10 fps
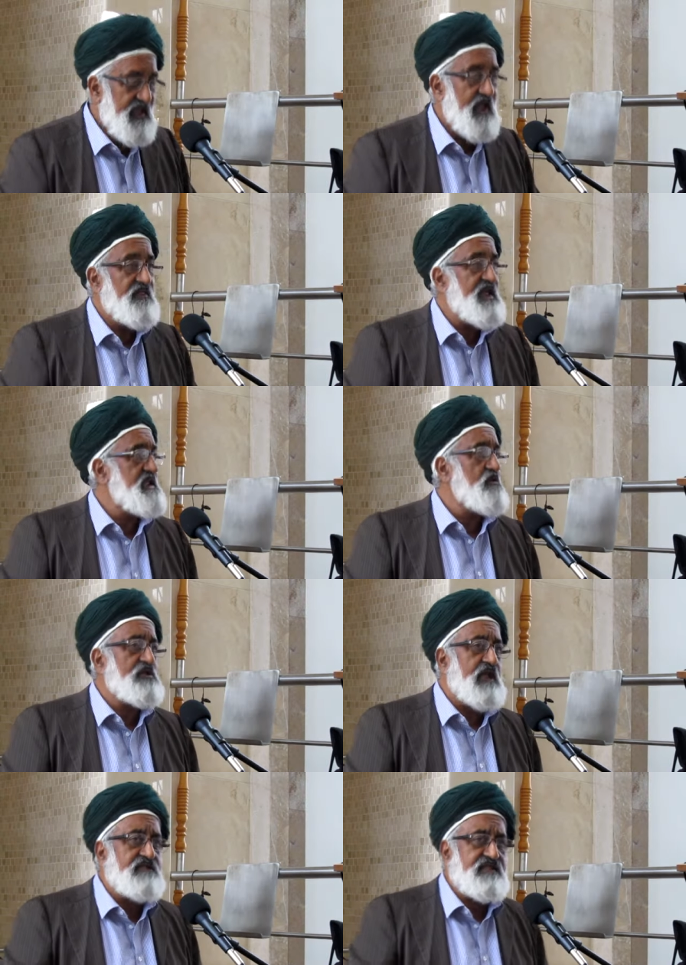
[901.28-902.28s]
And then he
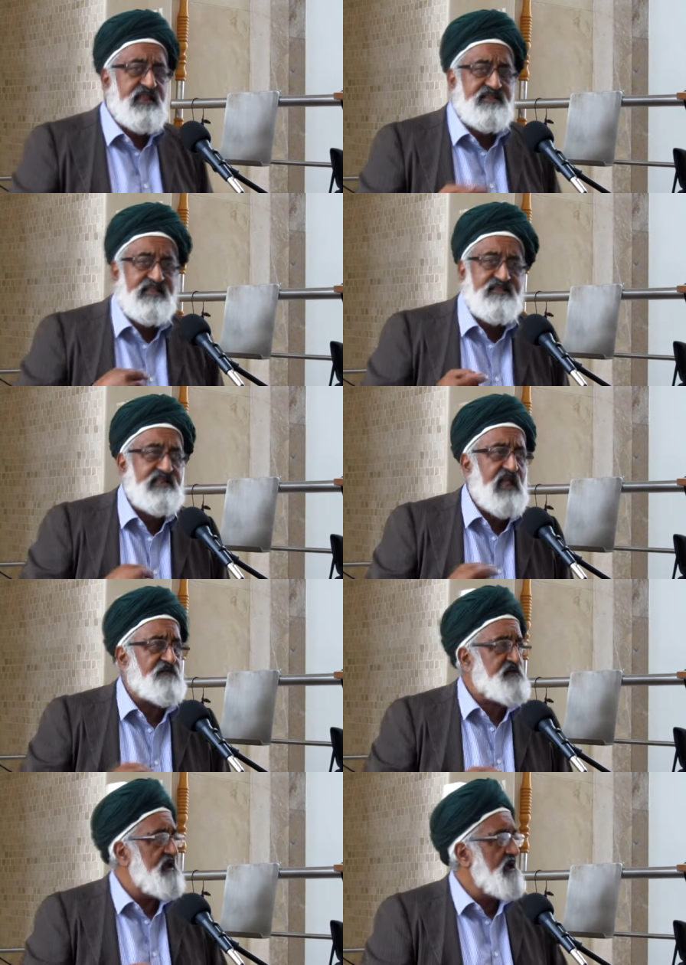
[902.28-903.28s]
would address his
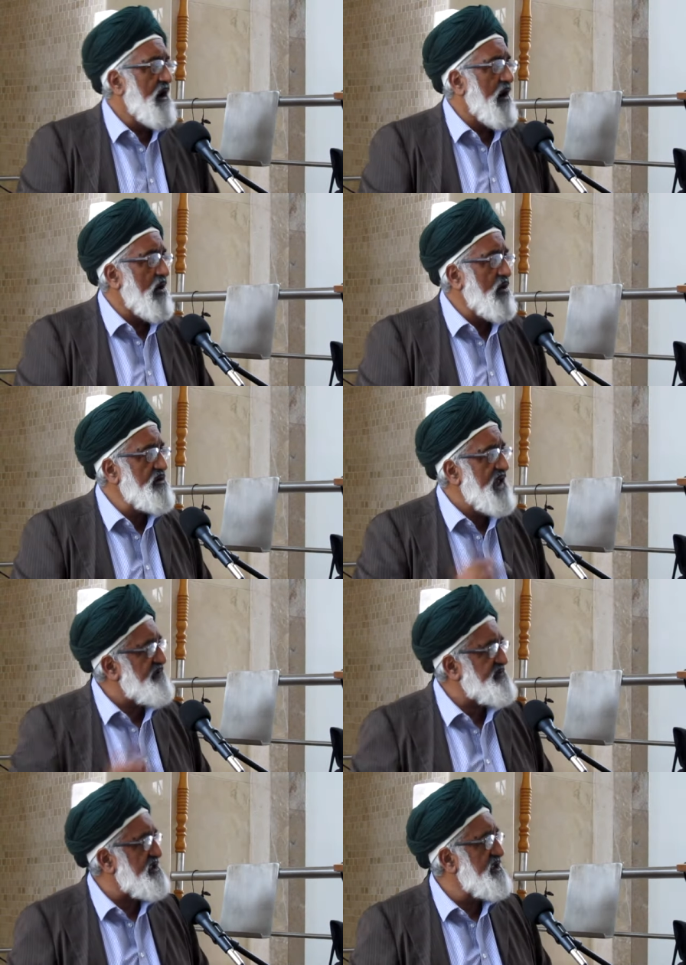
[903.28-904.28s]
nafs. Oh
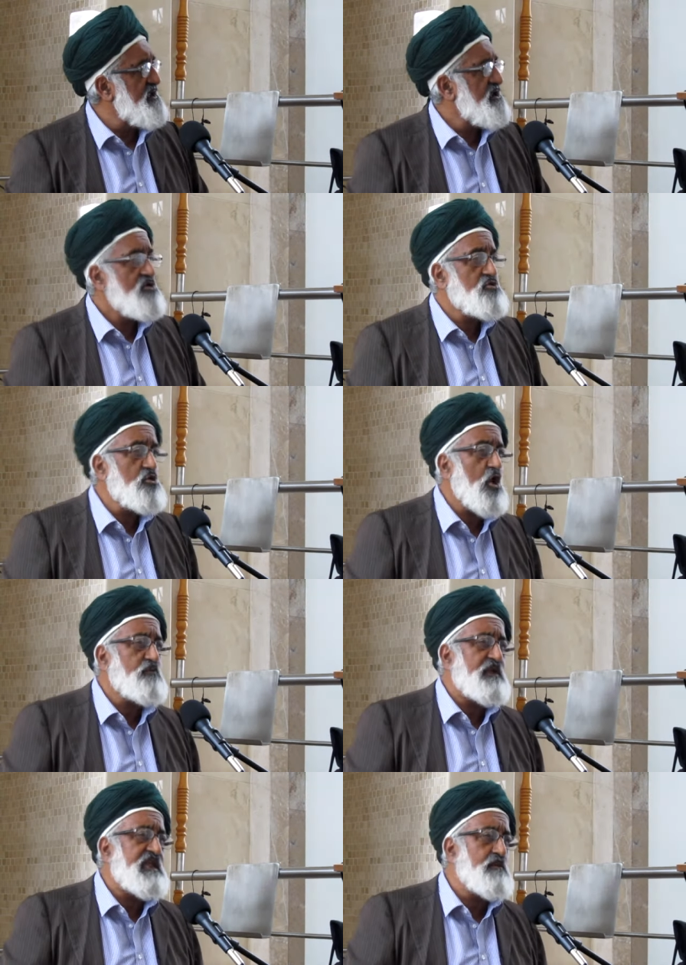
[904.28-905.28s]
nafs, do
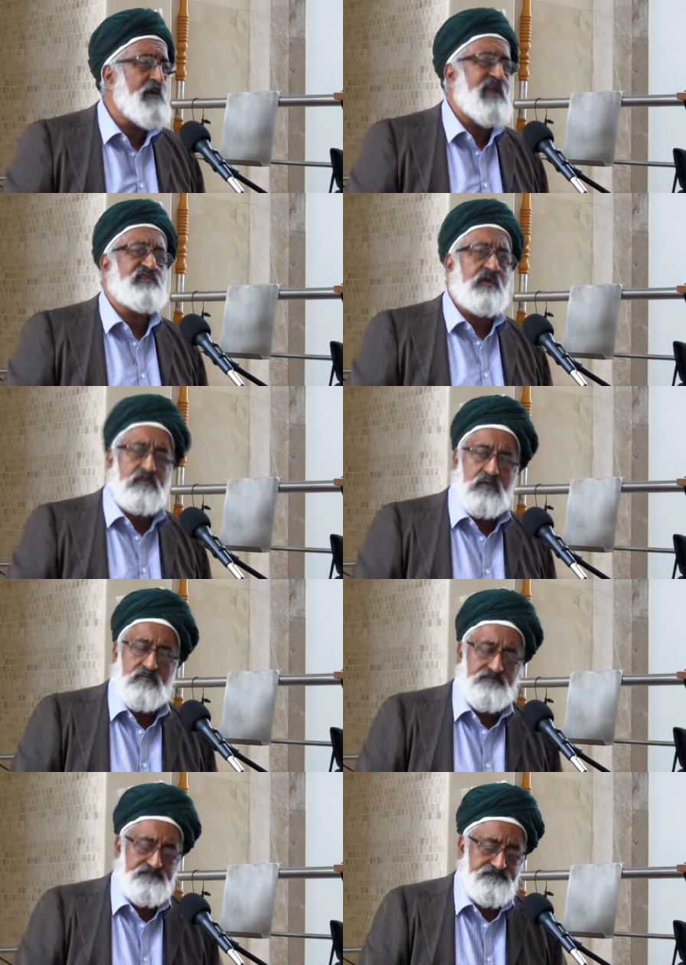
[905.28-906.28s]
not be impatient.
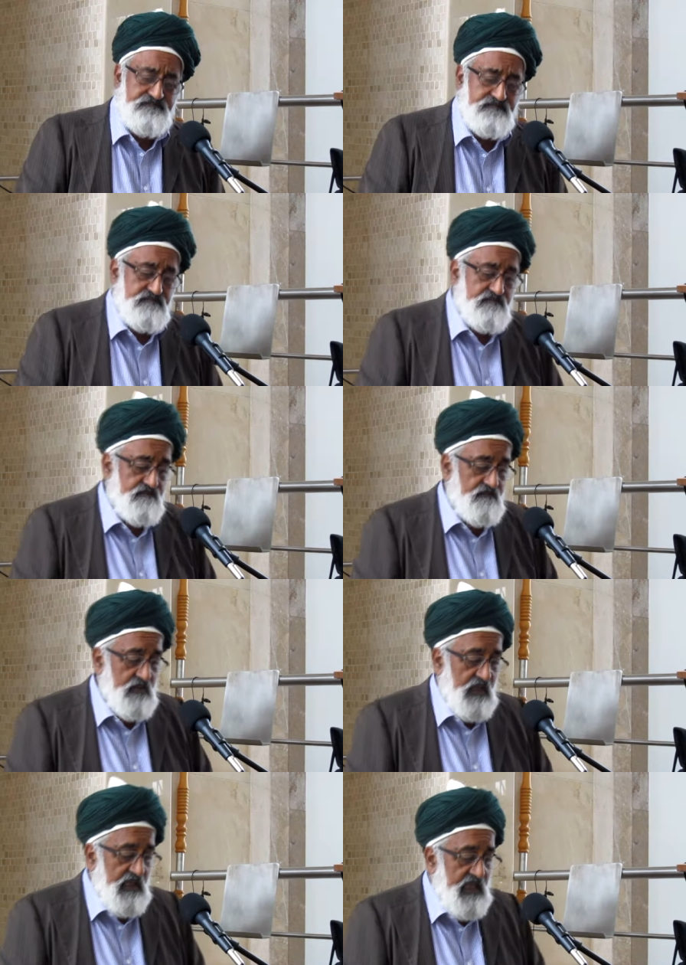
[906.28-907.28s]

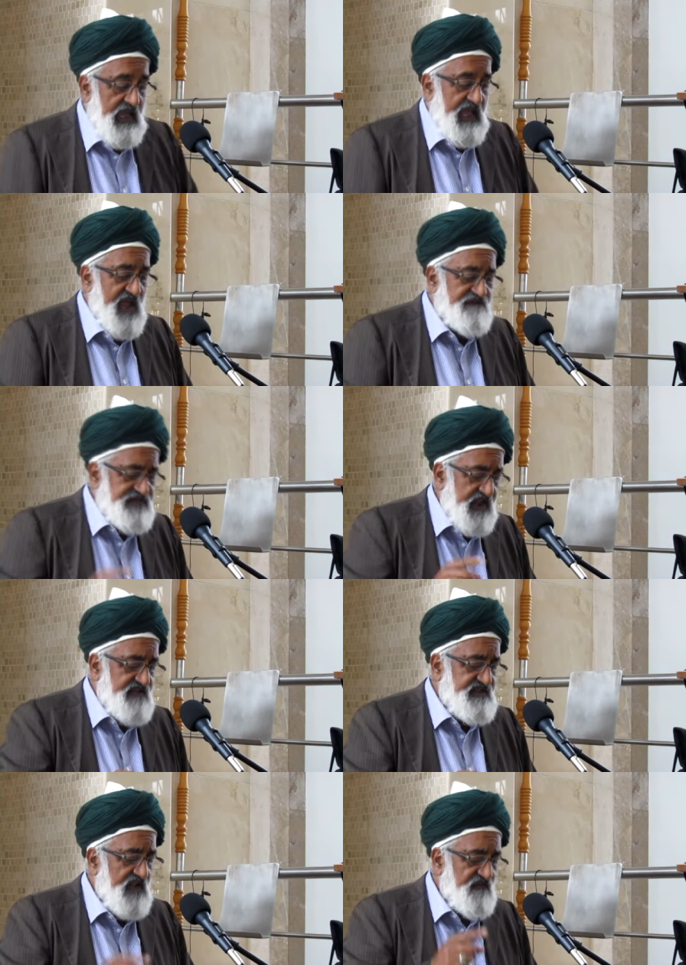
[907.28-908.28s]
have
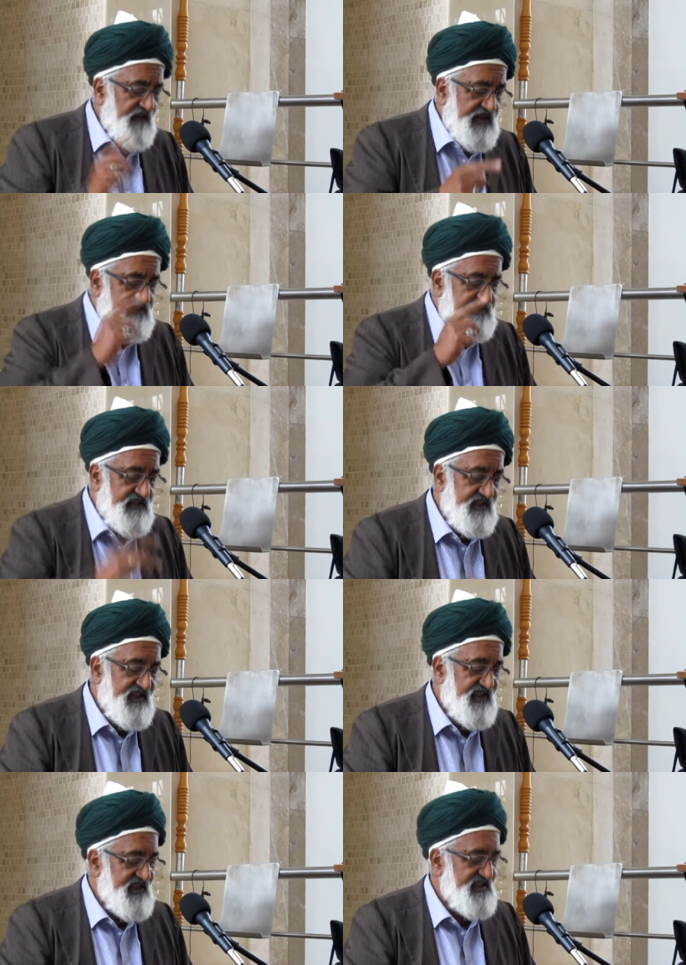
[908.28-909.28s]
trust and faith
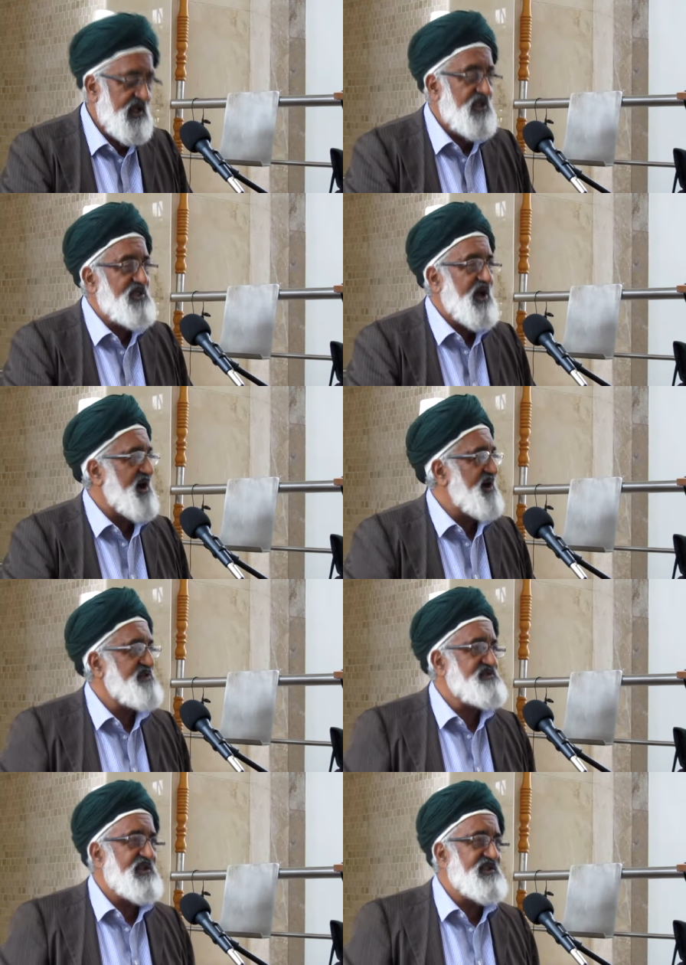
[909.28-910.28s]
in
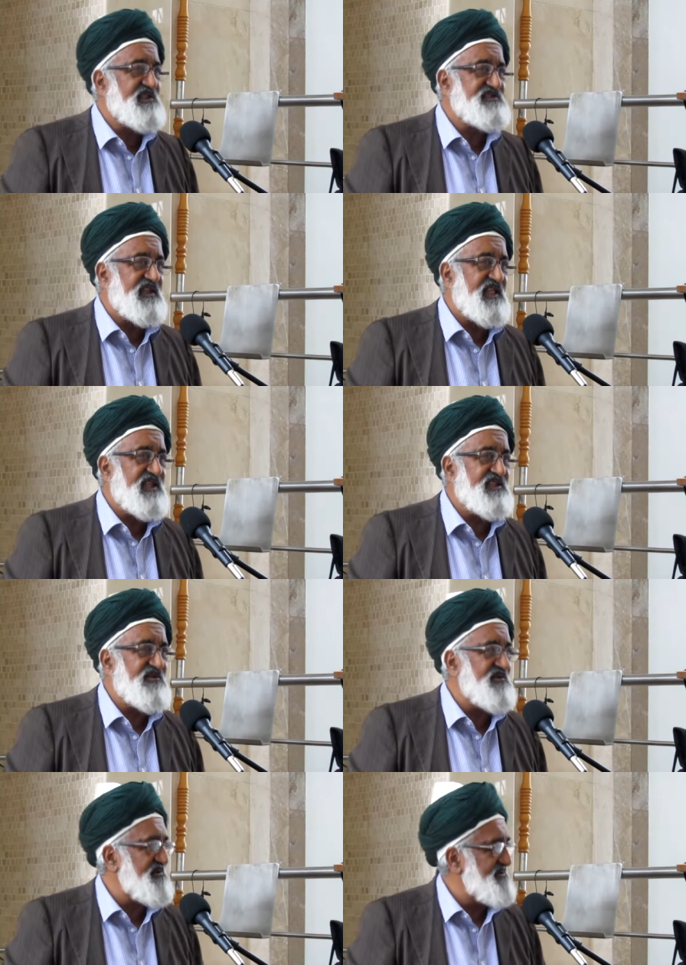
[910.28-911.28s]
Allah Jalla
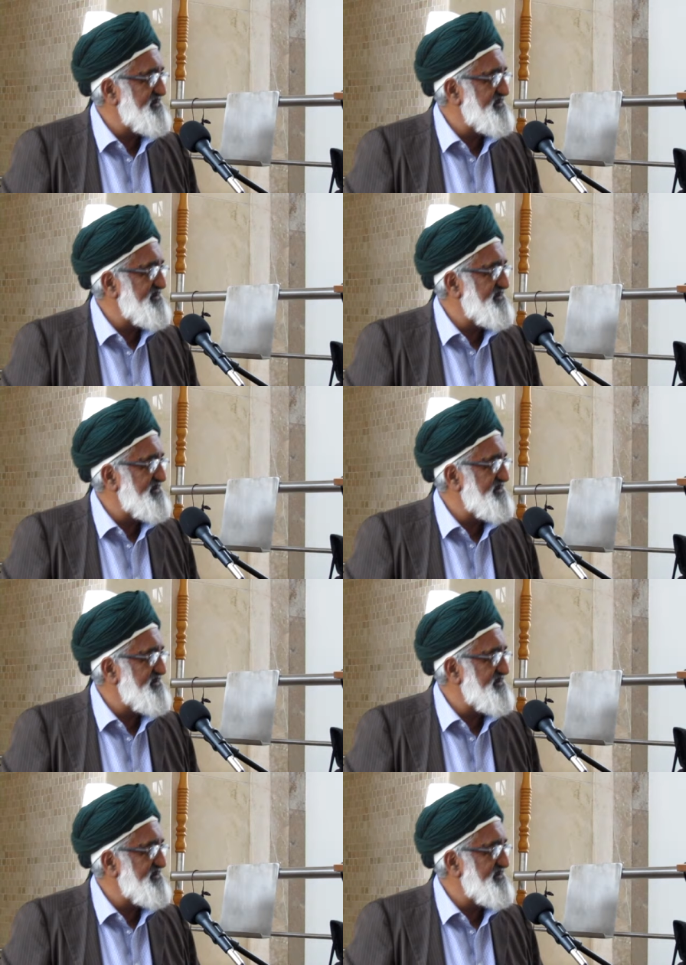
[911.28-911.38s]
Jalalahu.